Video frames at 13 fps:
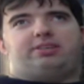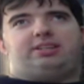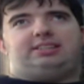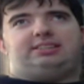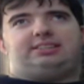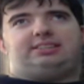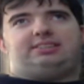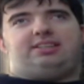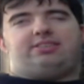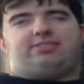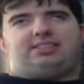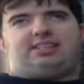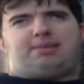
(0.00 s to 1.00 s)
and it's
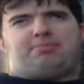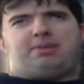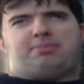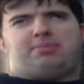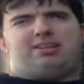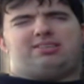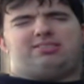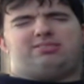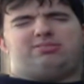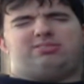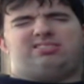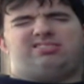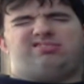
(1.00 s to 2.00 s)
an MMO.